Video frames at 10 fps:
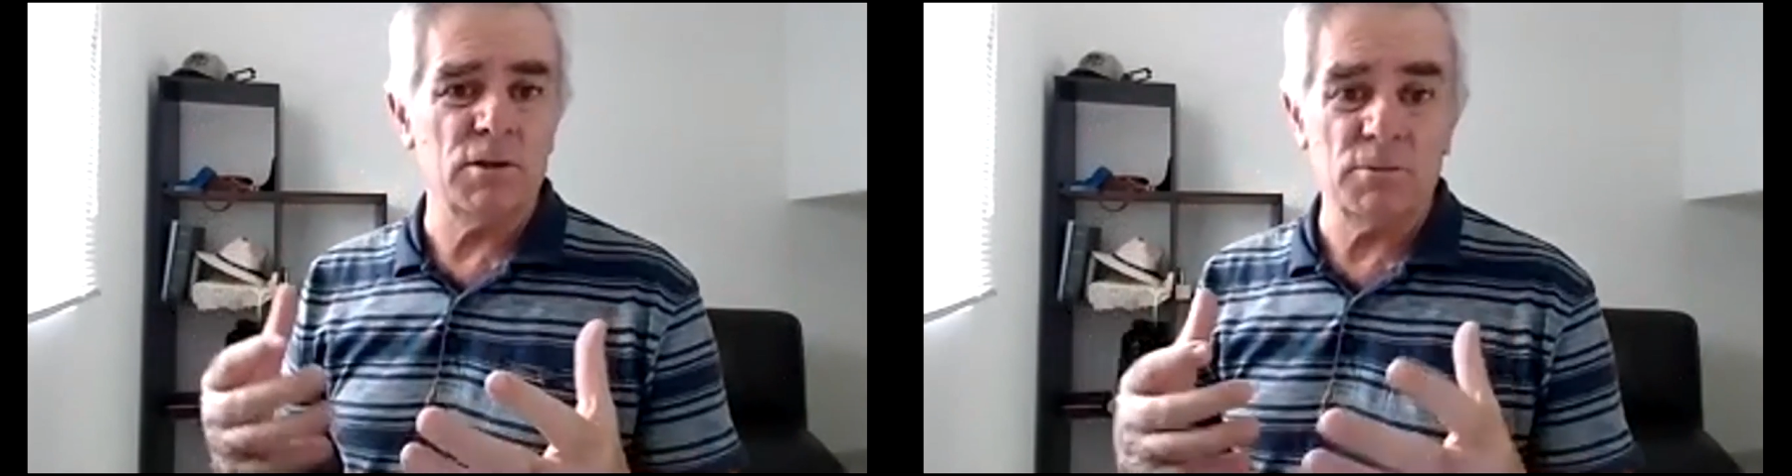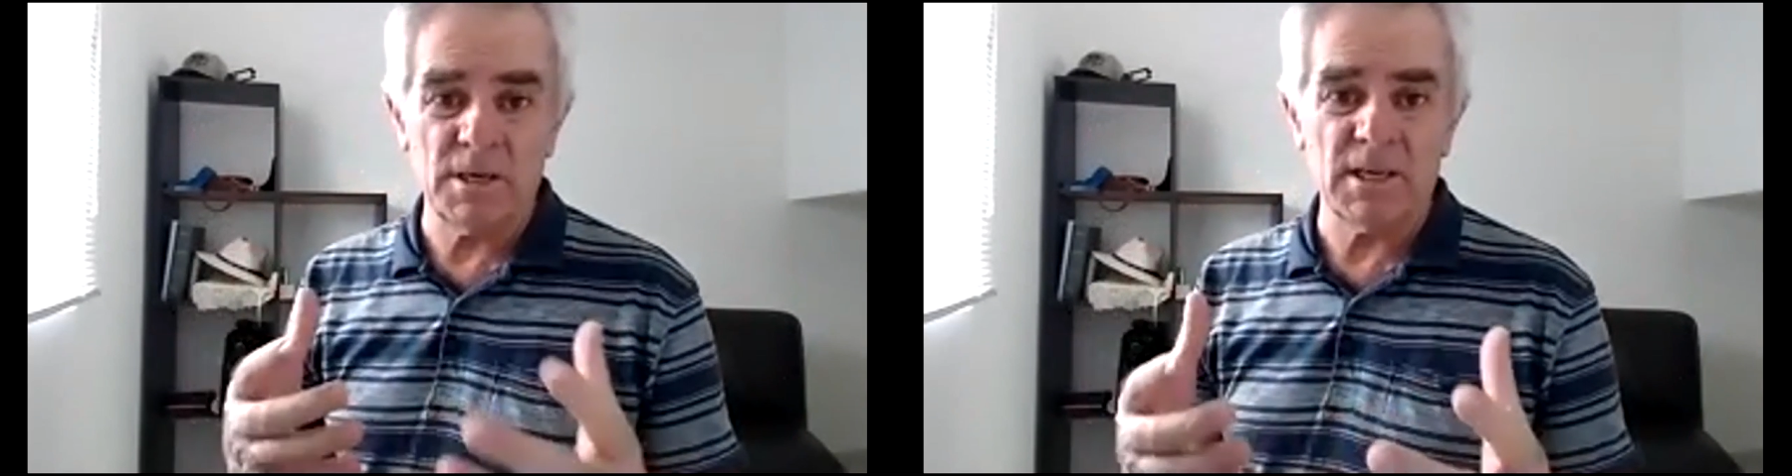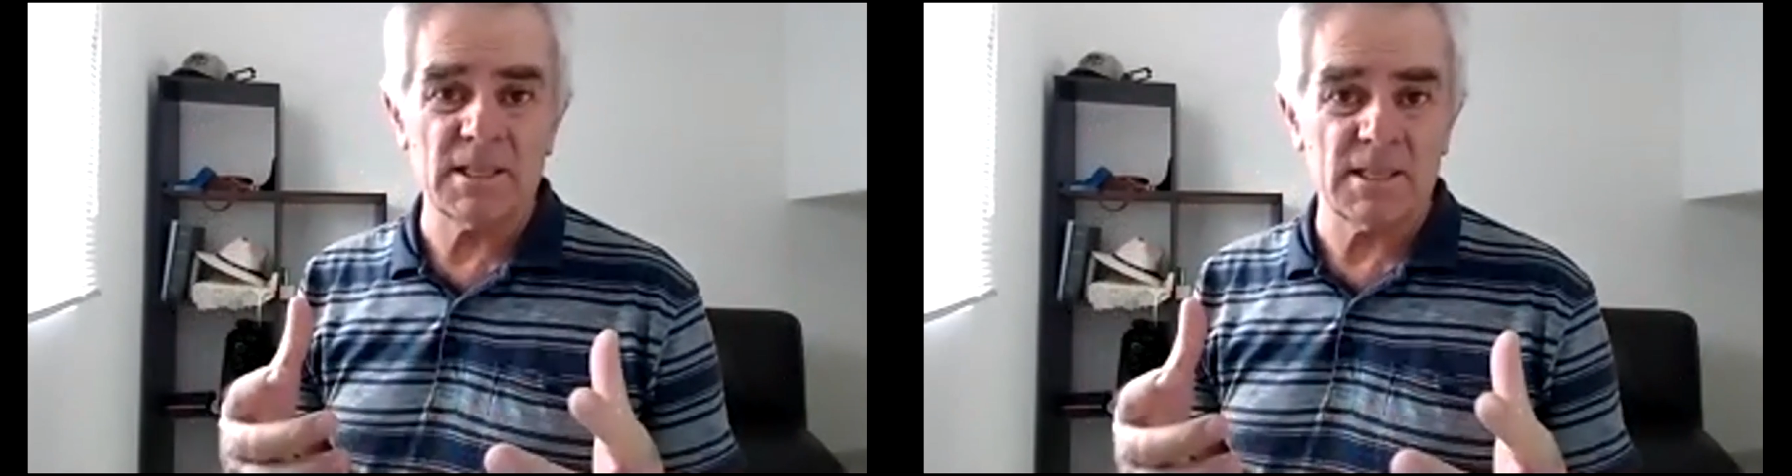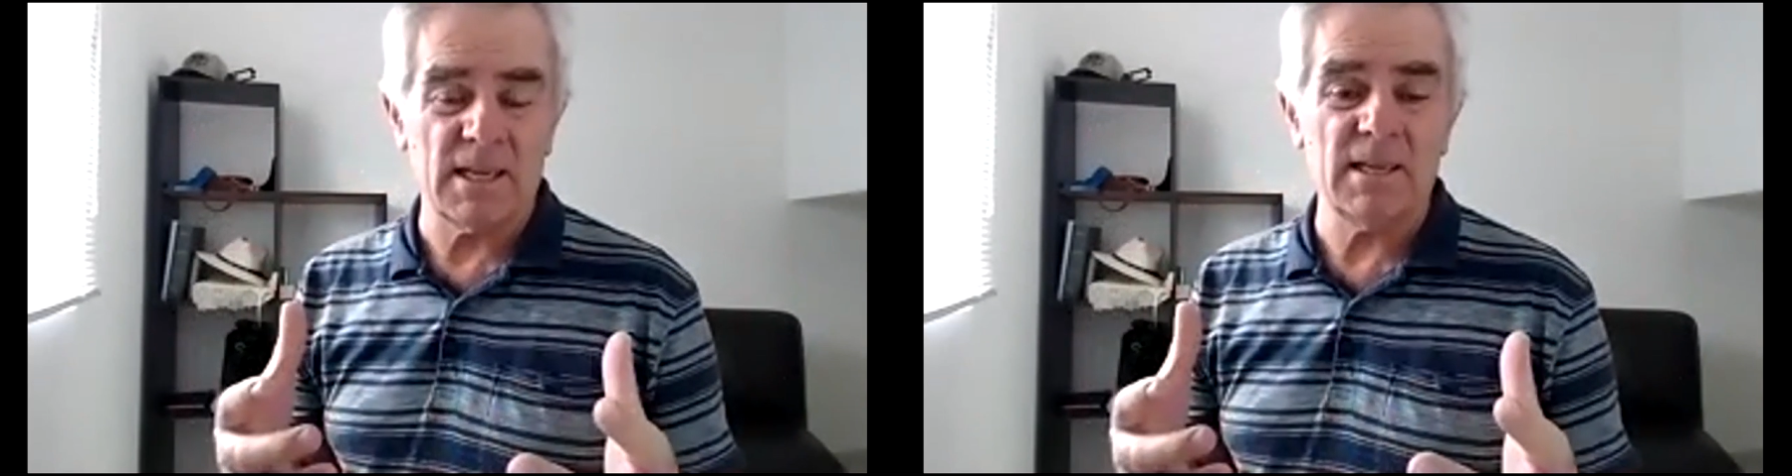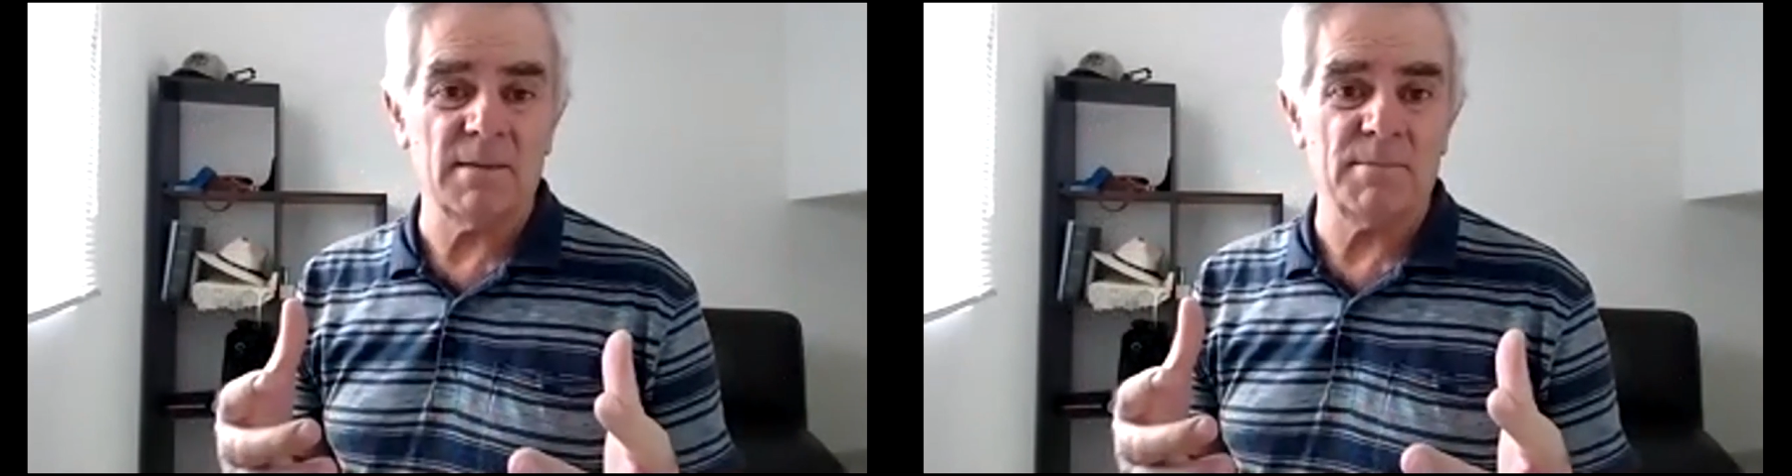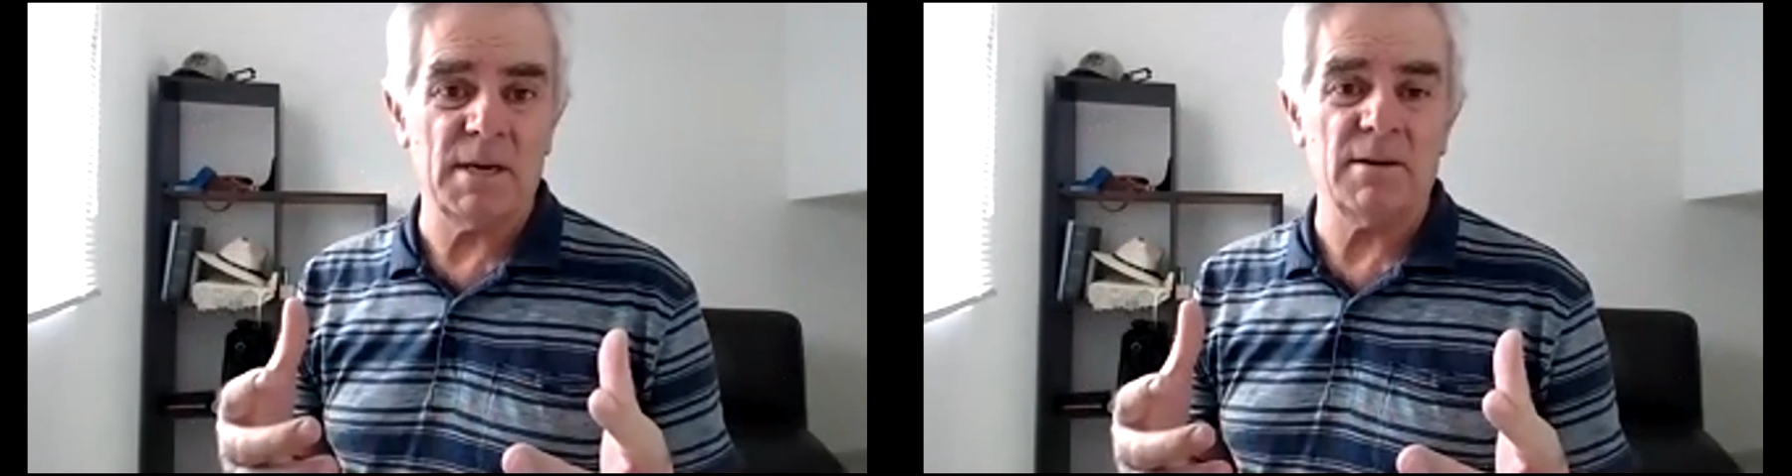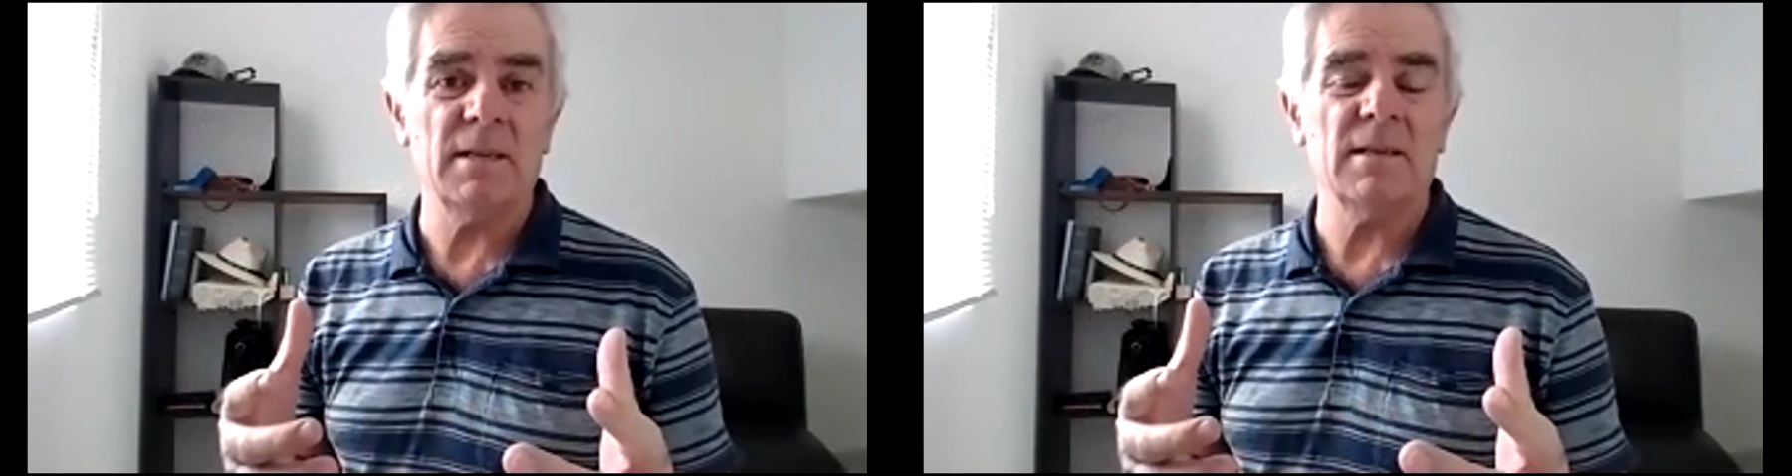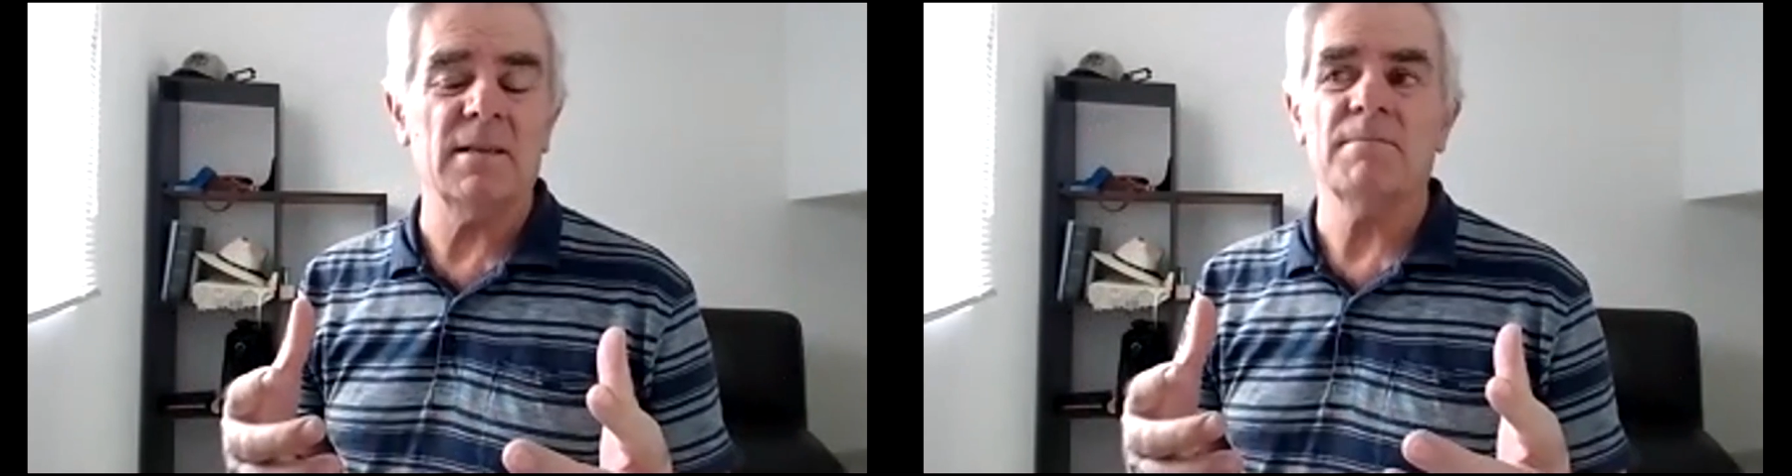who were excited about it?